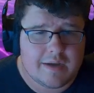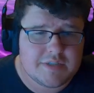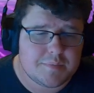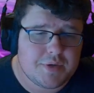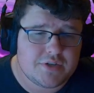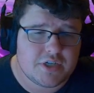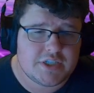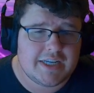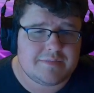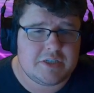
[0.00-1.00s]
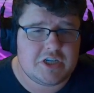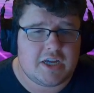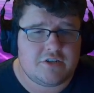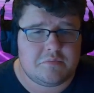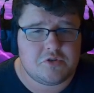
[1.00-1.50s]
Object penetration has been
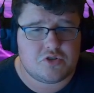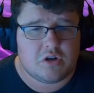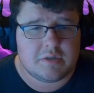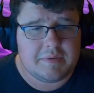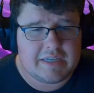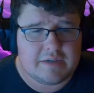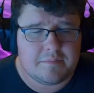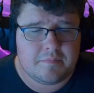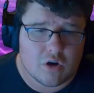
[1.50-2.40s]
changed from strong to medium.